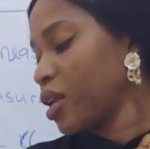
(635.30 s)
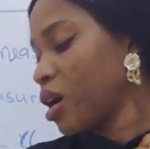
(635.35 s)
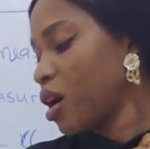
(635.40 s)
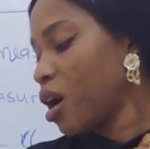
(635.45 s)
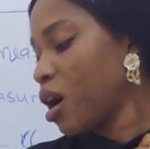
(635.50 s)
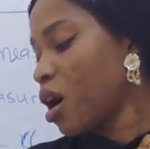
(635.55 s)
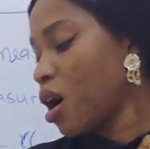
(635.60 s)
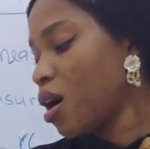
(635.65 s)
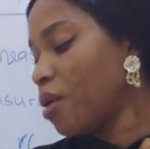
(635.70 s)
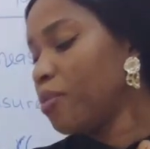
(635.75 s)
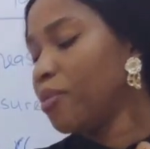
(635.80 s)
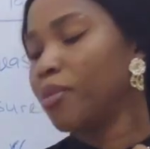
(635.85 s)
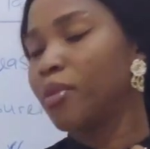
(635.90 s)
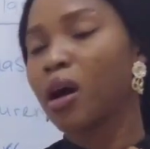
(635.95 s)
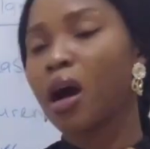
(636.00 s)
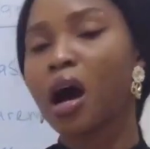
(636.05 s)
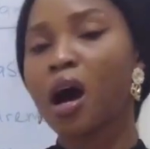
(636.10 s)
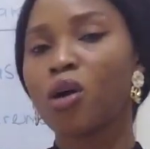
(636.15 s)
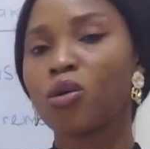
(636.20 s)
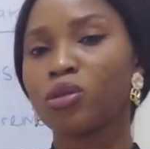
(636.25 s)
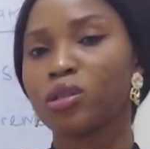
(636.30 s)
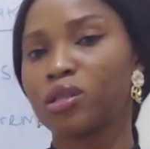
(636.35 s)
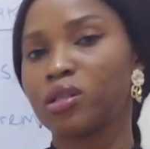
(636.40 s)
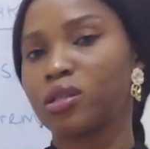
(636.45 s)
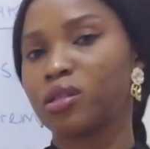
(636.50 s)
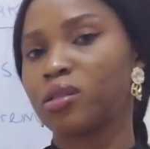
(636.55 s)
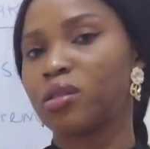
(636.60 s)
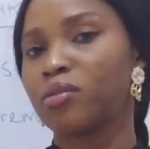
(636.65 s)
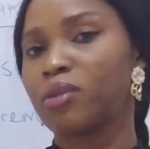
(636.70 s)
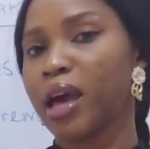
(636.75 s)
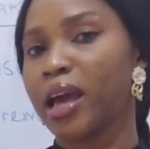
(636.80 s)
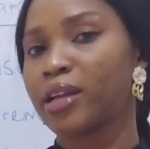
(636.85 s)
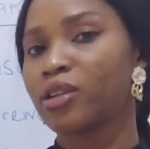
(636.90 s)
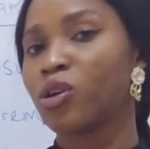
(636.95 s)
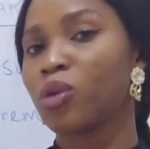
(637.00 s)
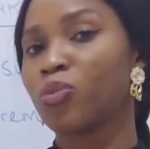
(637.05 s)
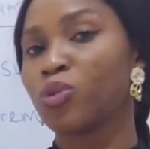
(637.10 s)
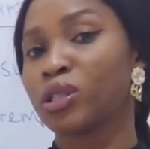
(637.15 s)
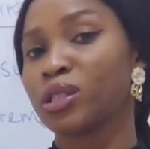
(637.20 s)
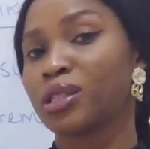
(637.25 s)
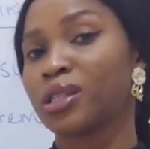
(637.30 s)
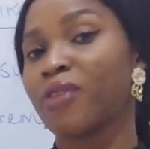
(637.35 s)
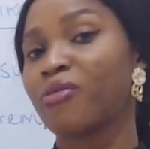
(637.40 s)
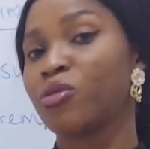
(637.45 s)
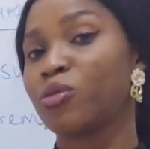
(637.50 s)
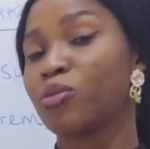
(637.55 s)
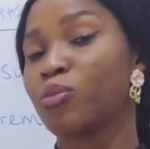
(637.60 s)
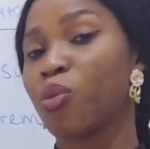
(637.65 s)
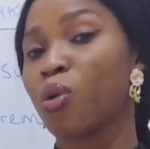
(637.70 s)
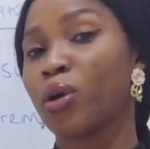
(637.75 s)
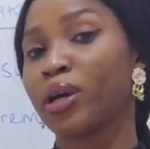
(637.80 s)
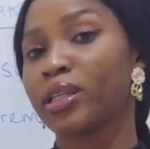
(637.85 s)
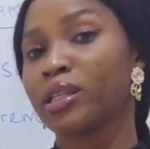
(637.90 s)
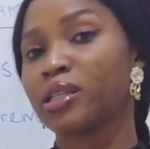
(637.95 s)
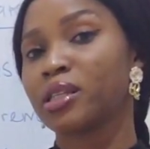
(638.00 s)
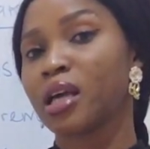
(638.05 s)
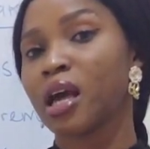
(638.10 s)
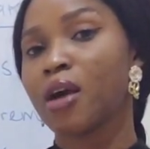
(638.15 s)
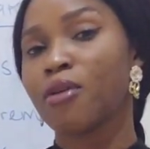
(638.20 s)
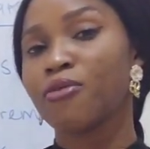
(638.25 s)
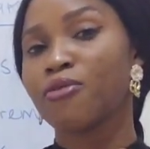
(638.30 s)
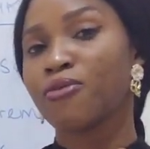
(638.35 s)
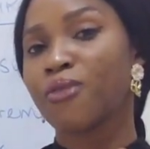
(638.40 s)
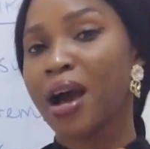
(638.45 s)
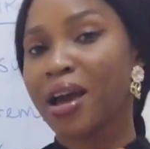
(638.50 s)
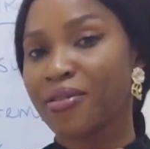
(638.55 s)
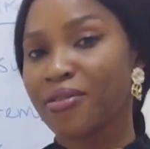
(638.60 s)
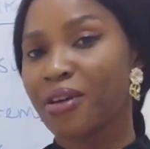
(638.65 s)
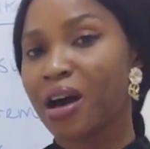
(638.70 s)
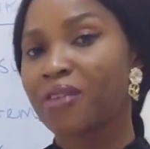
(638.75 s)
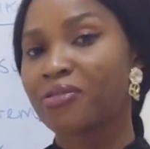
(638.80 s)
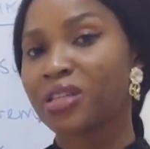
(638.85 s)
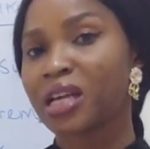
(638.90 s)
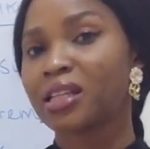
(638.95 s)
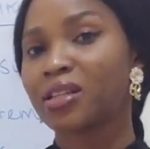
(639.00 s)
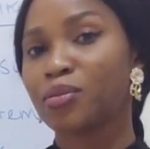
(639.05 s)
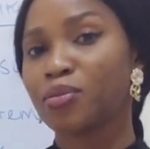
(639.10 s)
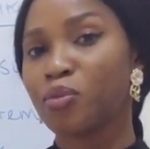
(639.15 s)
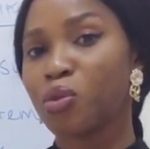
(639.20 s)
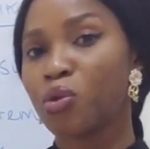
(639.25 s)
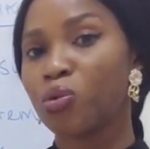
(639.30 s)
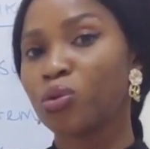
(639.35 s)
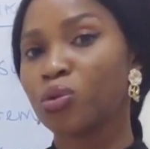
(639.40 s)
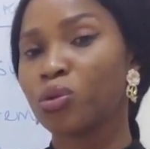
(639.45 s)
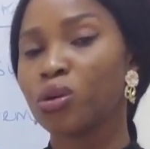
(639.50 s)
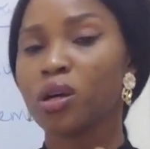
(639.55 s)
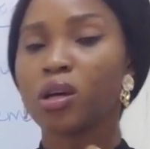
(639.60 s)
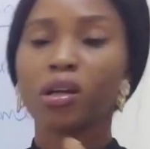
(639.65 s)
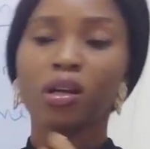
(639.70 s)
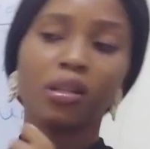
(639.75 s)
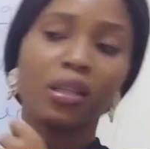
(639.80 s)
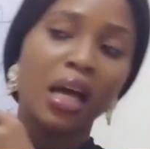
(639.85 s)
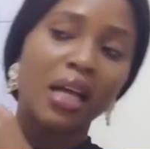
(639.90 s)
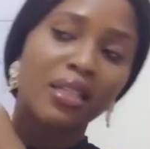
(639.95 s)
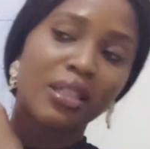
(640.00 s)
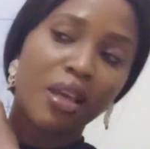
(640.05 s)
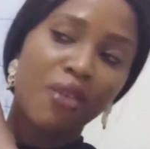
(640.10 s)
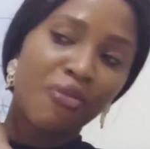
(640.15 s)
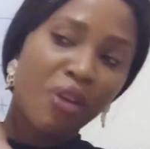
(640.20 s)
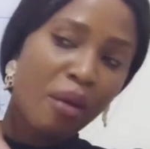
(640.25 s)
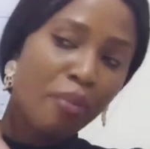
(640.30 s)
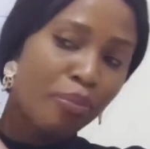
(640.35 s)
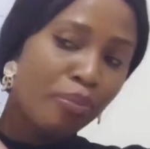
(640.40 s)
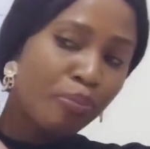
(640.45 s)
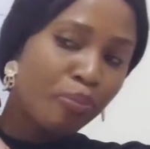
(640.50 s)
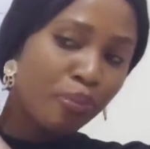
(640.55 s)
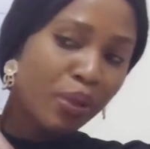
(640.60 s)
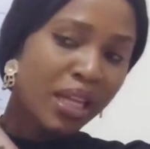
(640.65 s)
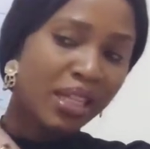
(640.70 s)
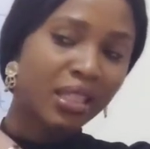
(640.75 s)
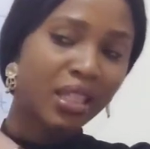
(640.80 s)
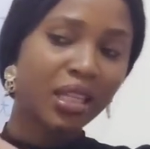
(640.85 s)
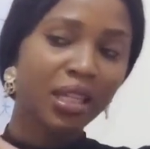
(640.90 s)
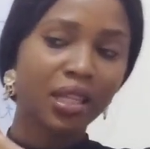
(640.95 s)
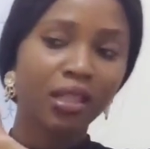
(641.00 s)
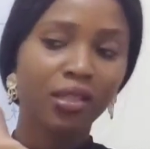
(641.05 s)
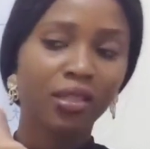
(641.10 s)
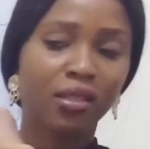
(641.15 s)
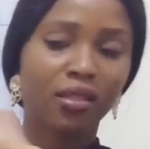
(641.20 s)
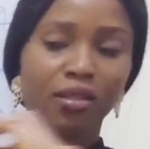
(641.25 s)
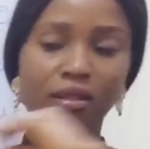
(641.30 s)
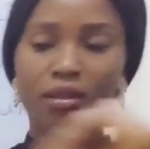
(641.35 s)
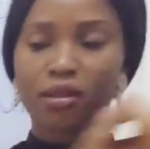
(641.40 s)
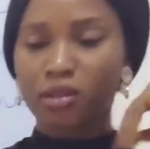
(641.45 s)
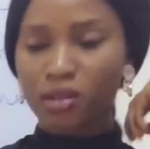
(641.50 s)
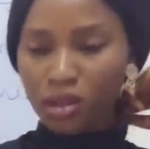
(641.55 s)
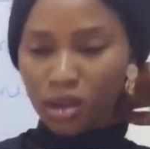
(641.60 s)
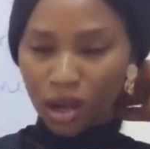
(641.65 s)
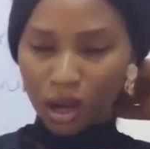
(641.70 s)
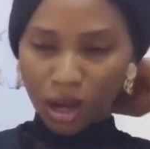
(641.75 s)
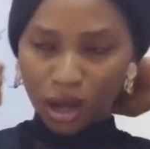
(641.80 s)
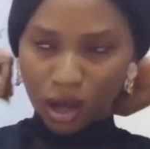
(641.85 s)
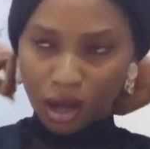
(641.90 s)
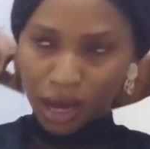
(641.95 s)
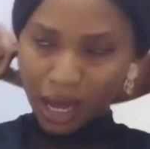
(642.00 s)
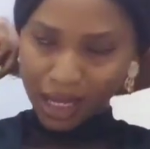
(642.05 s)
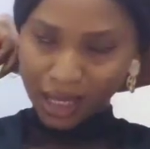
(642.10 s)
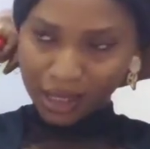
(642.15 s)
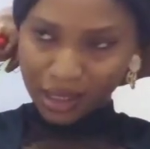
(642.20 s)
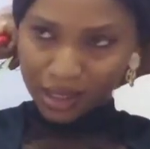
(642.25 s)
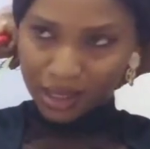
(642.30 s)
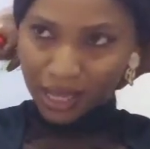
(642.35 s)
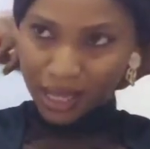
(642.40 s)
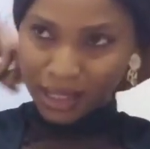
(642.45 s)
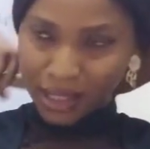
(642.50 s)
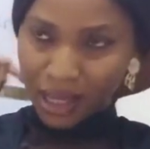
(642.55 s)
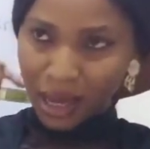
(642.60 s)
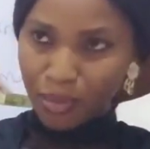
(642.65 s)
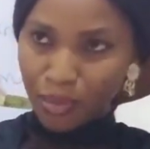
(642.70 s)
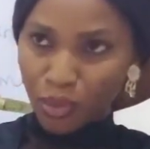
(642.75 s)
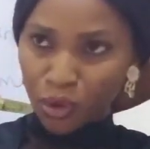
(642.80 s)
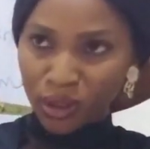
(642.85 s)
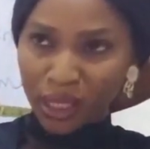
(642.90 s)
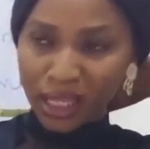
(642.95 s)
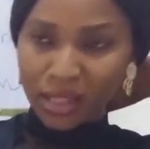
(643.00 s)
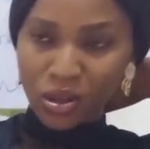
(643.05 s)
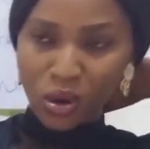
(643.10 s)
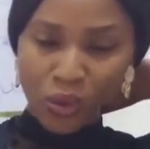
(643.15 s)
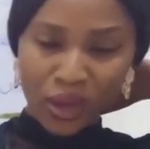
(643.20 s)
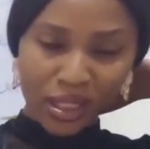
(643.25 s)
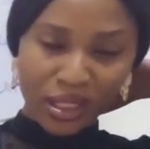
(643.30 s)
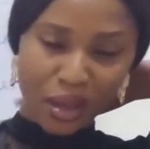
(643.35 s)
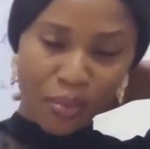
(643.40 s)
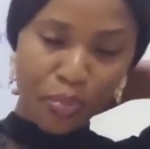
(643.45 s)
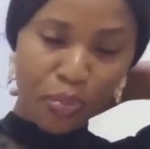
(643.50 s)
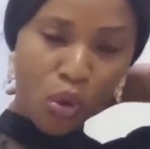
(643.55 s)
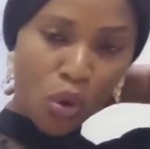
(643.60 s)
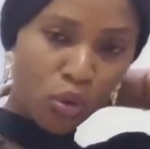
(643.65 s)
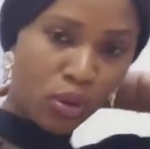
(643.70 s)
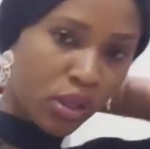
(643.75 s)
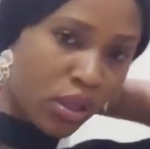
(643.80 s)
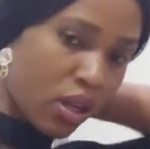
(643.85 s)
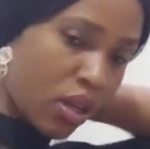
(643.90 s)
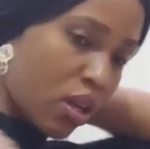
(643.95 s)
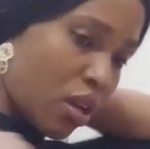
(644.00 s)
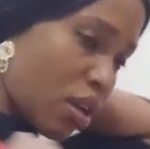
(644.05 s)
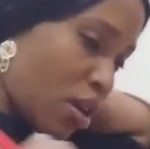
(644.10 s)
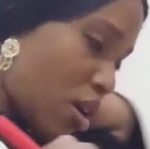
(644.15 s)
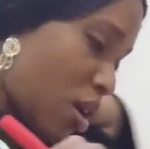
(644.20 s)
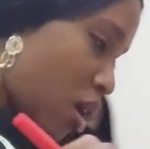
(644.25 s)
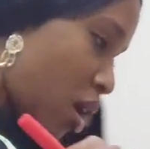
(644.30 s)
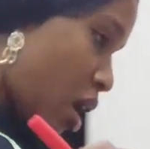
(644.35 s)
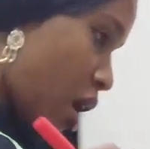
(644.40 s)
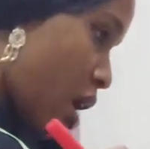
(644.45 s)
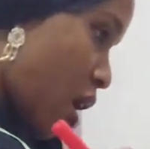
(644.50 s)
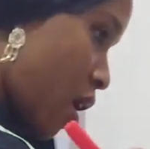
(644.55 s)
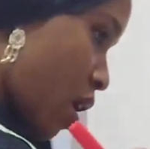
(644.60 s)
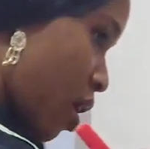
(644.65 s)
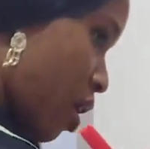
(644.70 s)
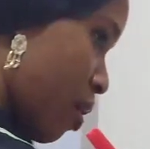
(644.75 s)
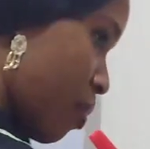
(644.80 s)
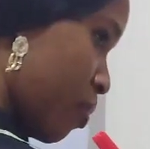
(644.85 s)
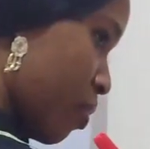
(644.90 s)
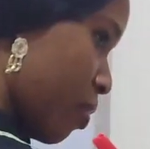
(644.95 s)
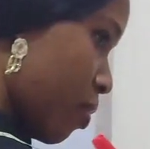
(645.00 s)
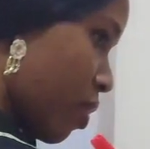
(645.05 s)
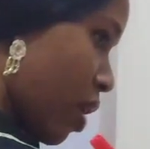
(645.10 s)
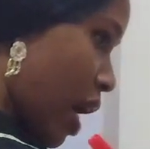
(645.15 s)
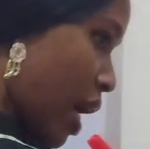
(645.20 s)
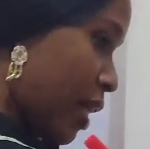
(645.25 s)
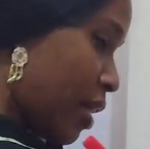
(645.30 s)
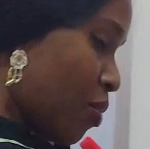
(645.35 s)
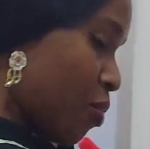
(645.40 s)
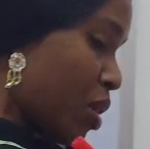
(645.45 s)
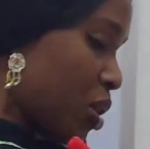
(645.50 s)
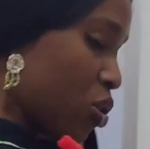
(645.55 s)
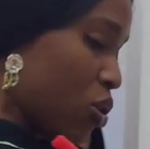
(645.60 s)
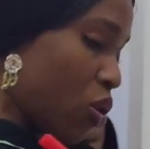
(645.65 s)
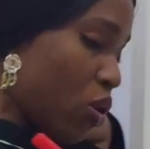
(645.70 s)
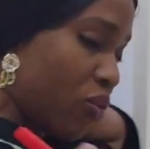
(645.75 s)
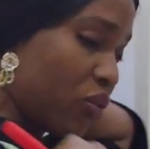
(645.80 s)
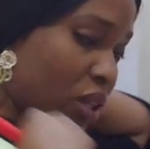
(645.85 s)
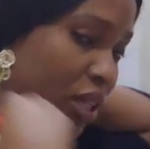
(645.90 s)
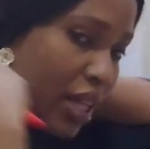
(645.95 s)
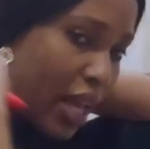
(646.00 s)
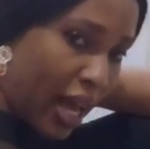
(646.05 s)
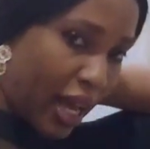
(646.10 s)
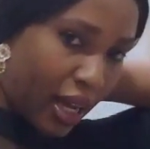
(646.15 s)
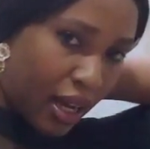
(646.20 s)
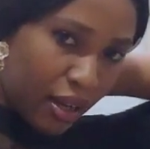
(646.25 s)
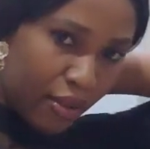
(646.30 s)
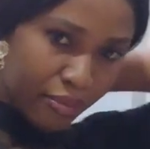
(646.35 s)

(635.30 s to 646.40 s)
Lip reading: I'll end up with 7.5 after the bone. That's if I'm placing it at the center bone. There's always a bone at the middle of the neck.